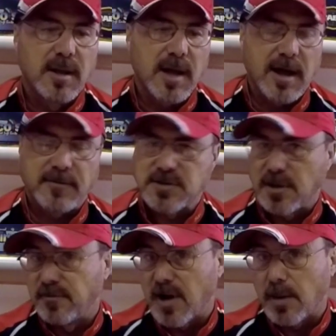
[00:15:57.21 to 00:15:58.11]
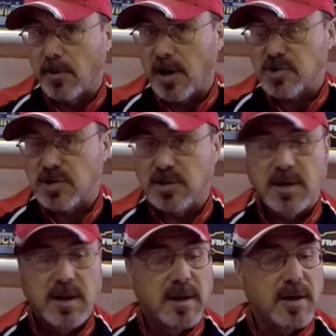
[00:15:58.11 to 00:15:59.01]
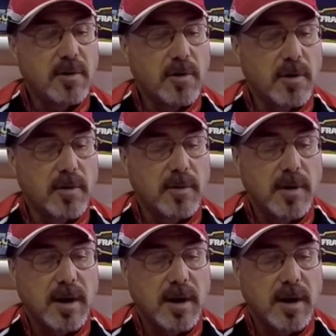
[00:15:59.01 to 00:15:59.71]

have some vibration or